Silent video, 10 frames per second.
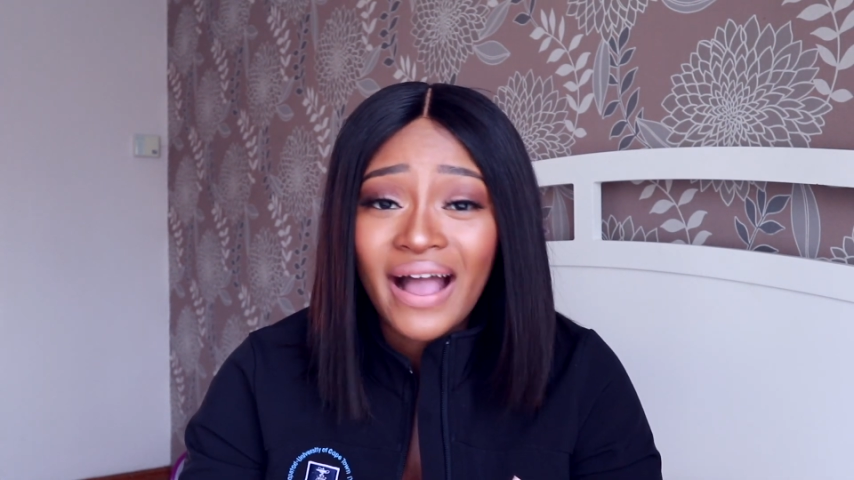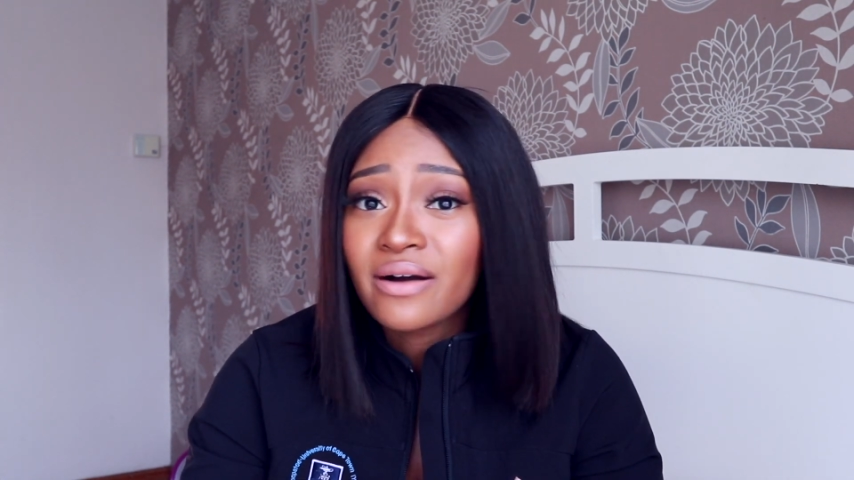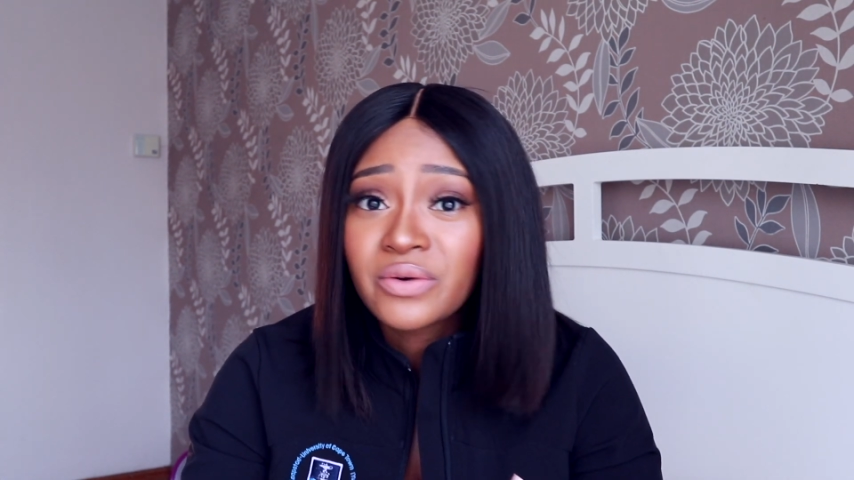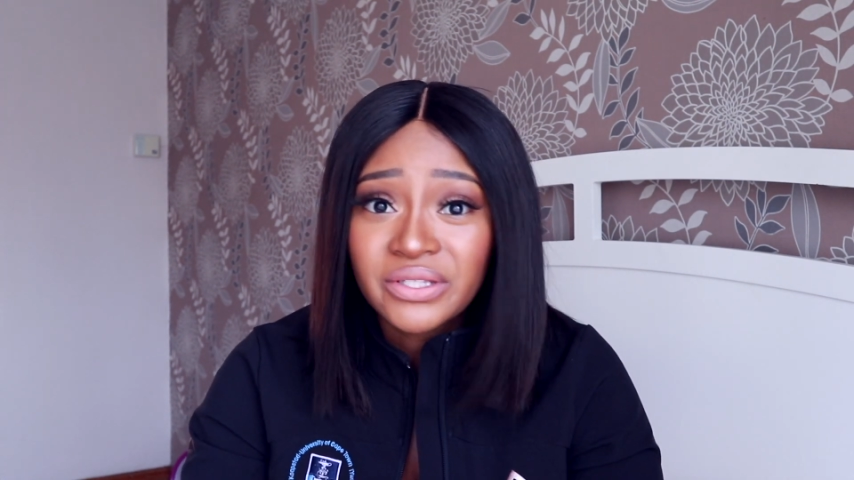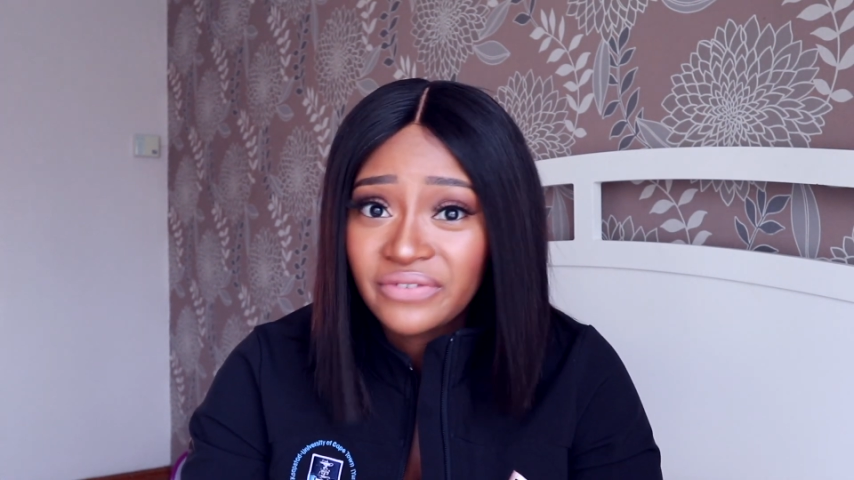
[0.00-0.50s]

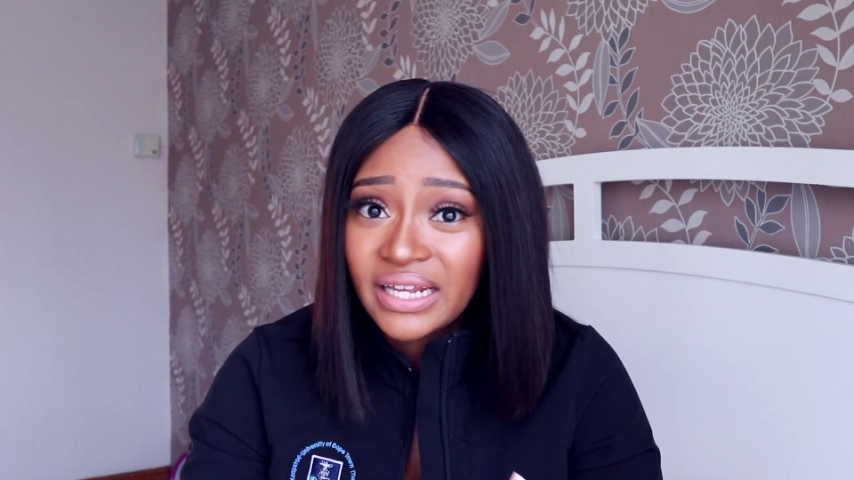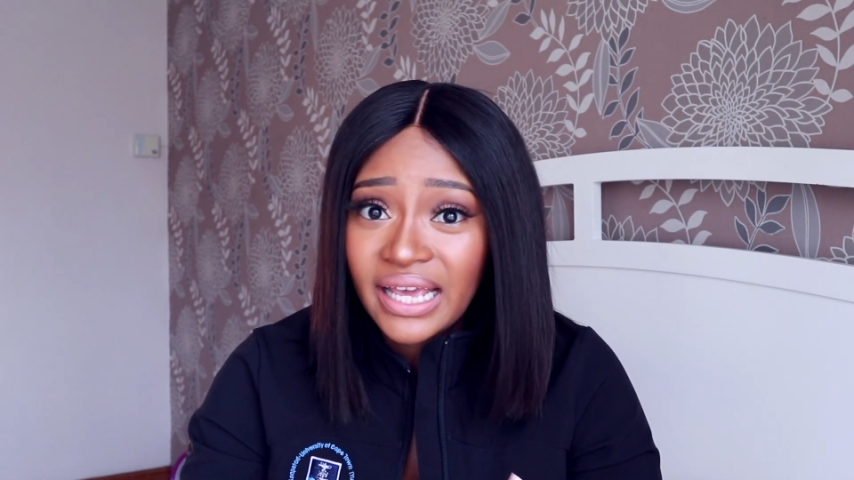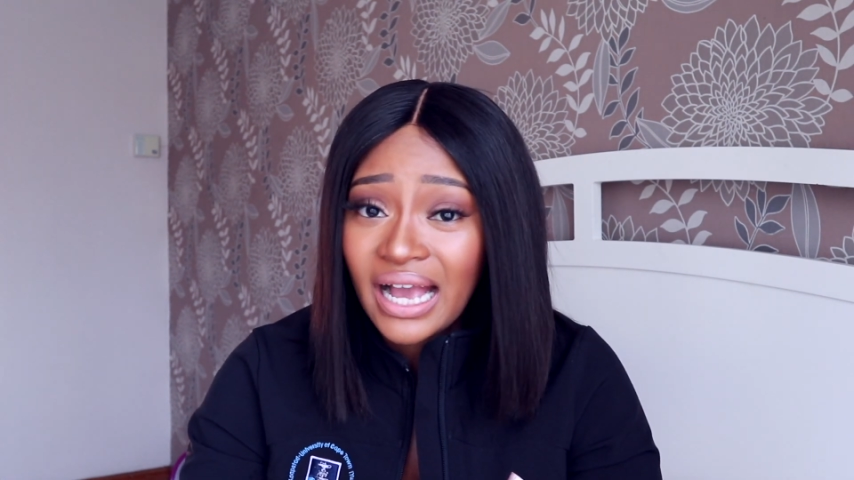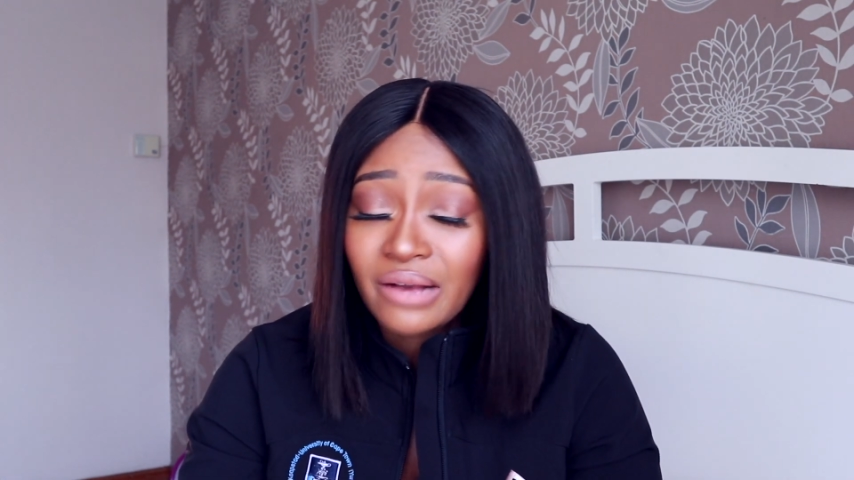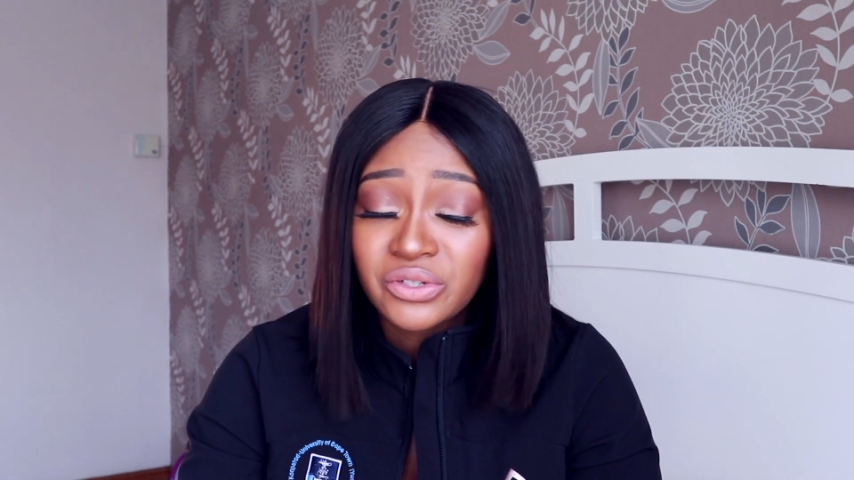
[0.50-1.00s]
how I was
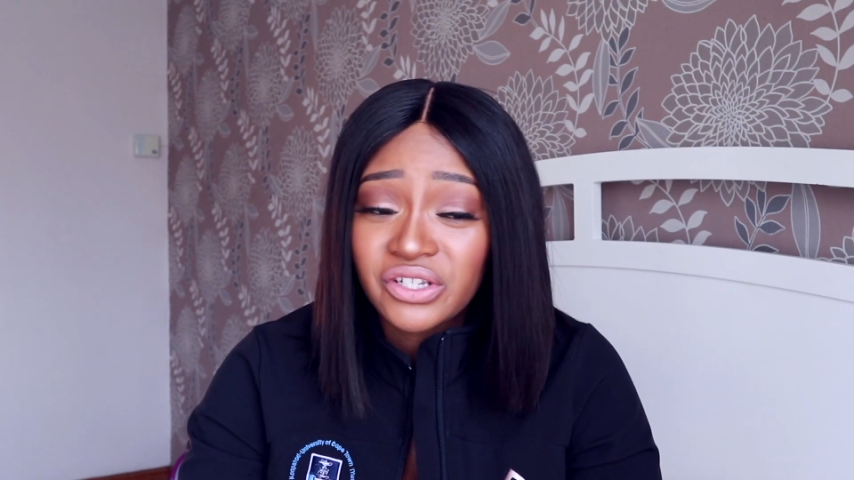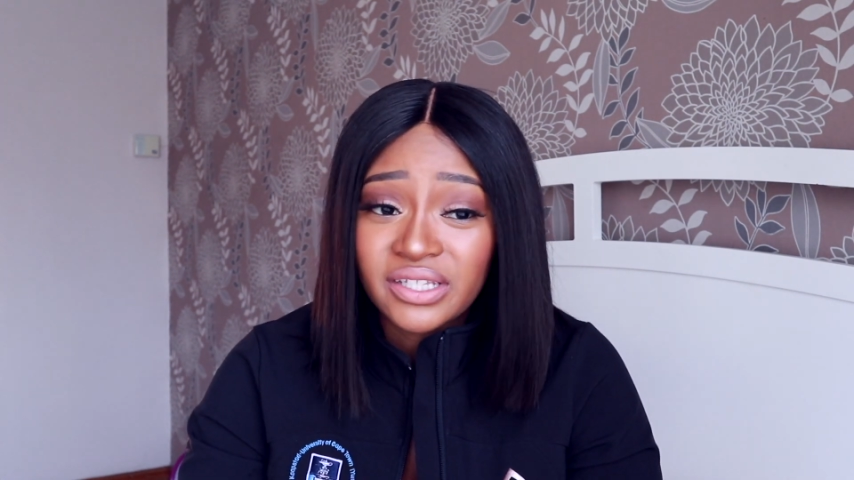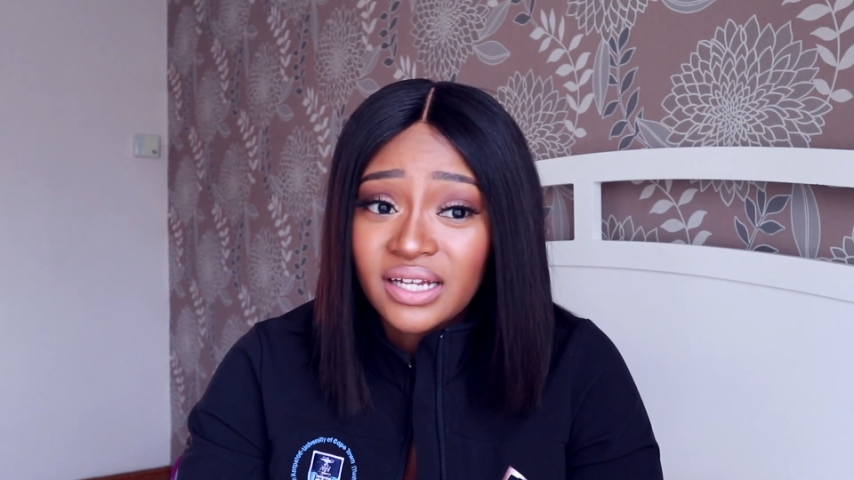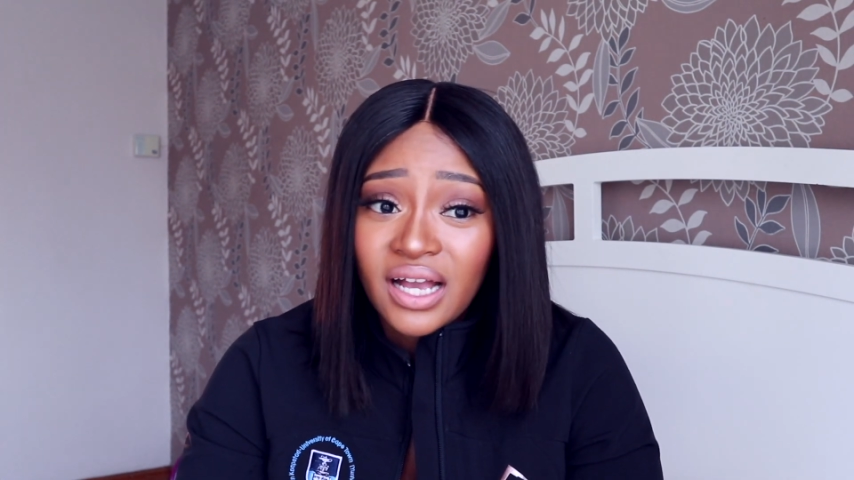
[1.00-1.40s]
feeling. I was just,